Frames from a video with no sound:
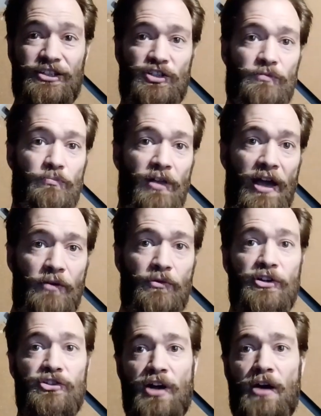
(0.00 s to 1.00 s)
such as
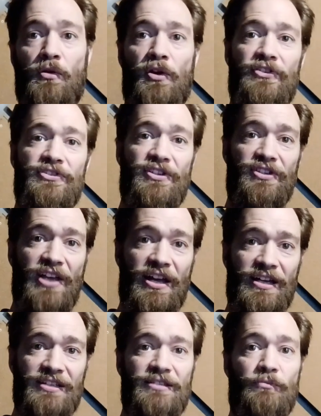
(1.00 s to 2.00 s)
plywood, drywall, and
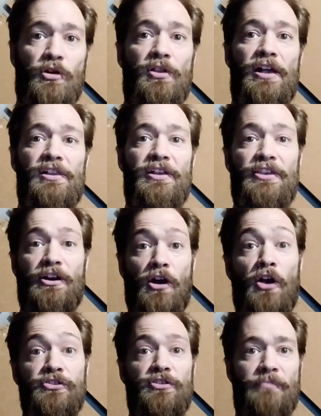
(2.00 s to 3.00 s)
synthetics, the more likely they're
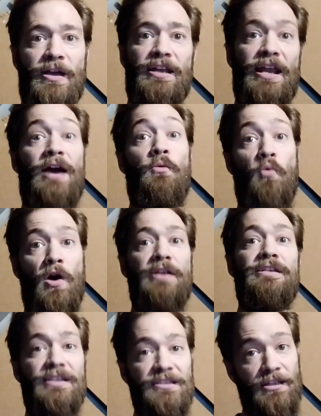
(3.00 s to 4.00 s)
also made at
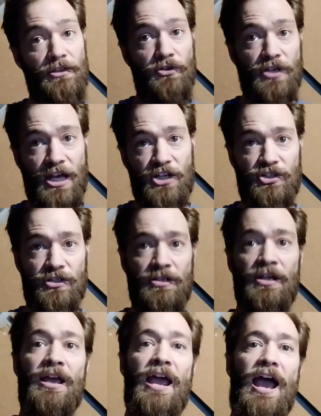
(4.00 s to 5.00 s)
one distant
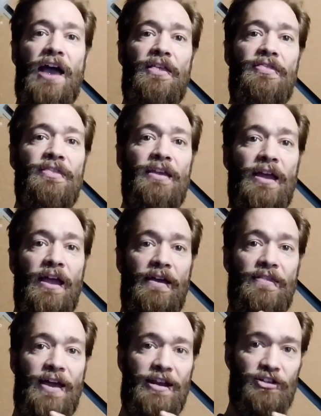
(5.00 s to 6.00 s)
location and
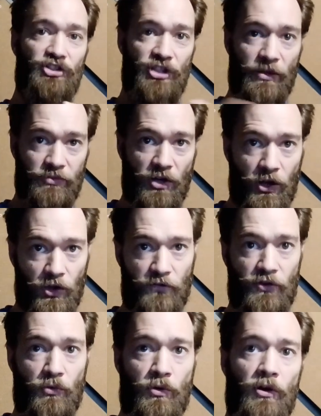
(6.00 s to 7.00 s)
then shipped all
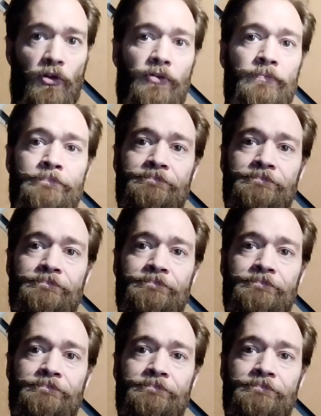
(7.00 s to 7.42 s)
over the world.